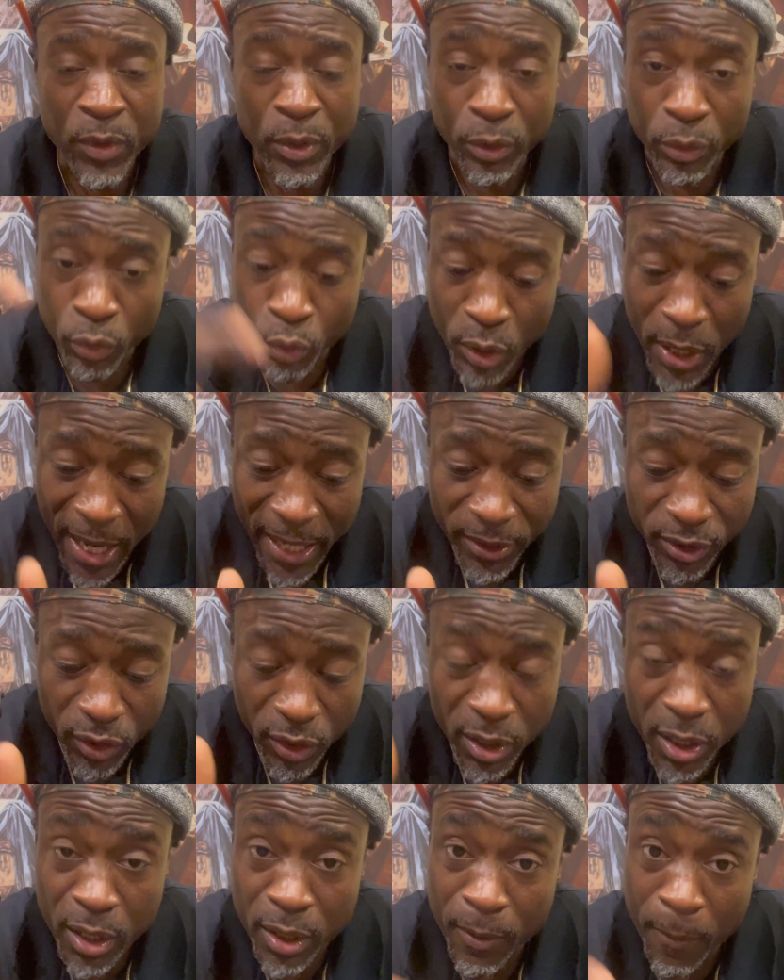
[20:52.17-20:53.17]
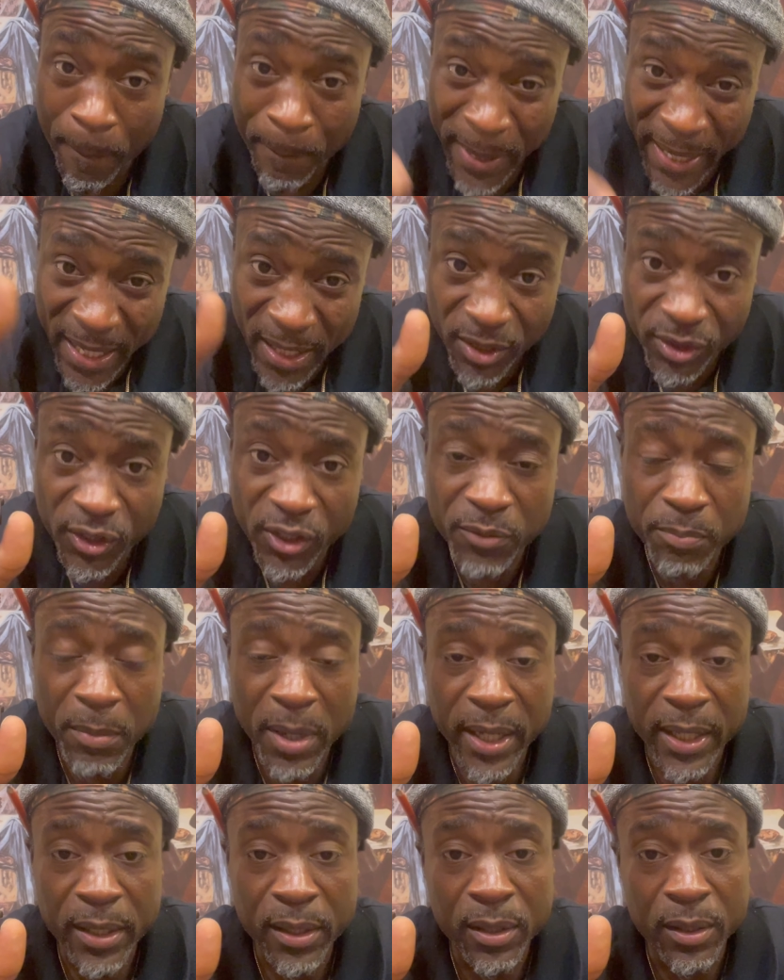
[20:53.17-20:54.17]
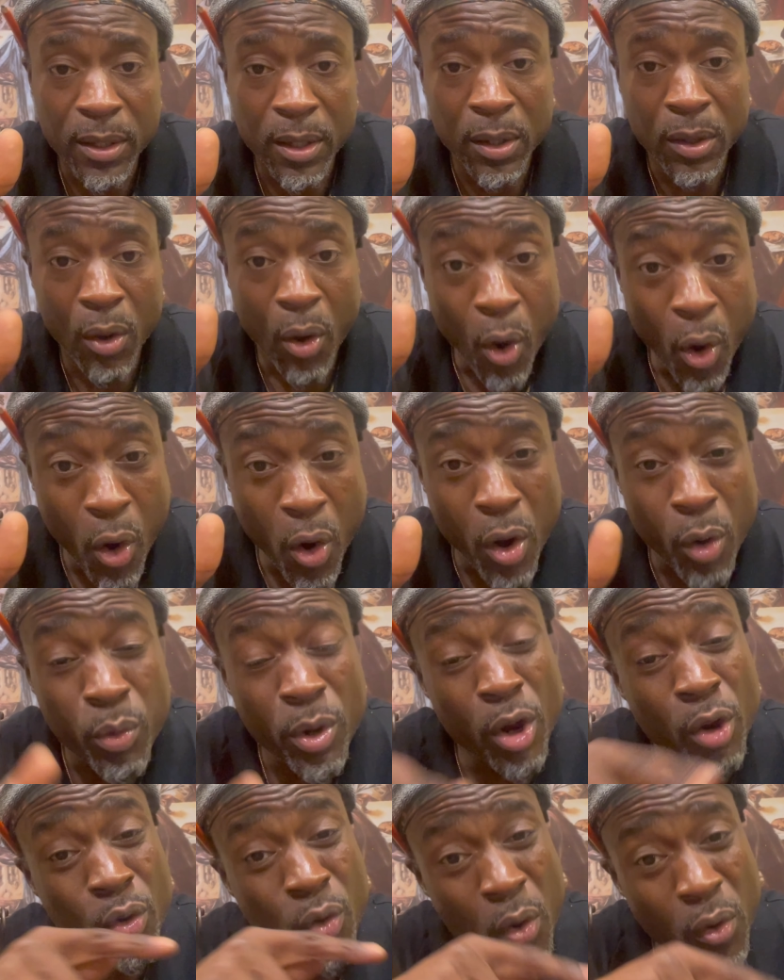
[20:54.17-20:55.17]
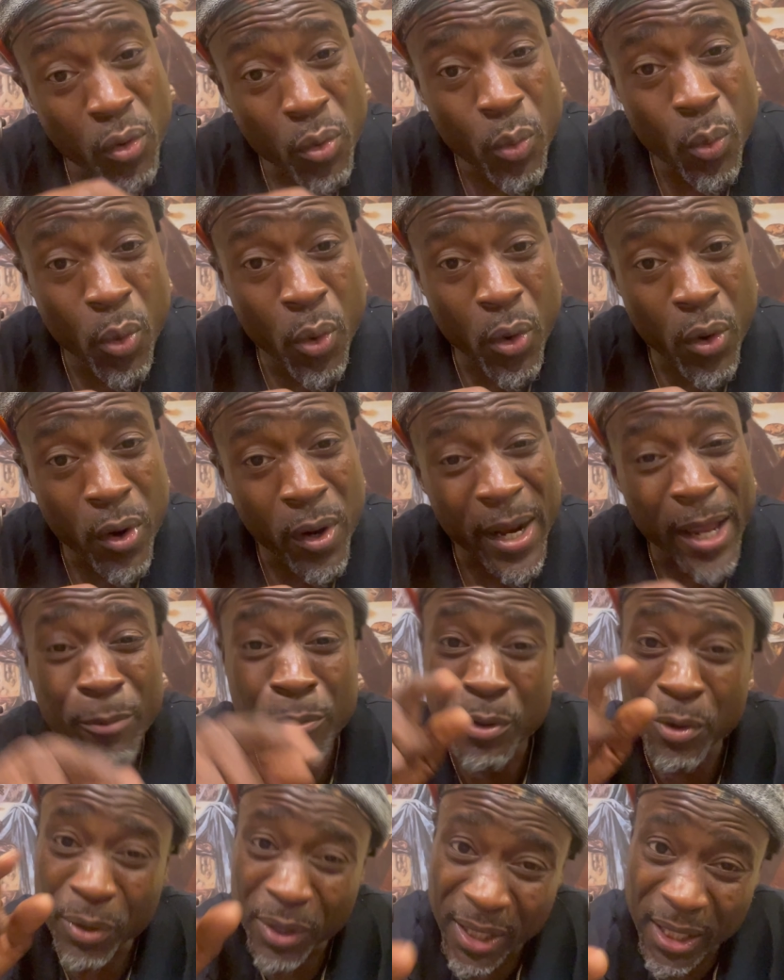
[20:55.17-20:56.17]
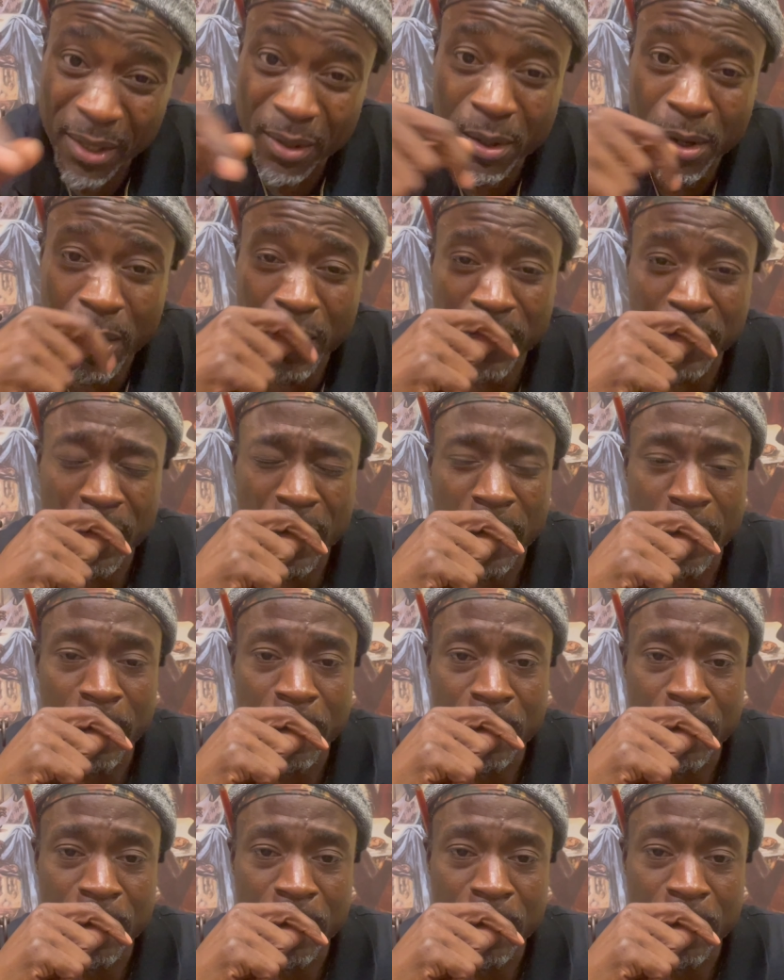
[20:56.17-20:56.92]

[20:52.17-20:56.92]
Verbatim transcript: You guys going to pay us this money or we're going to go to war and we're going to kill all of y'all.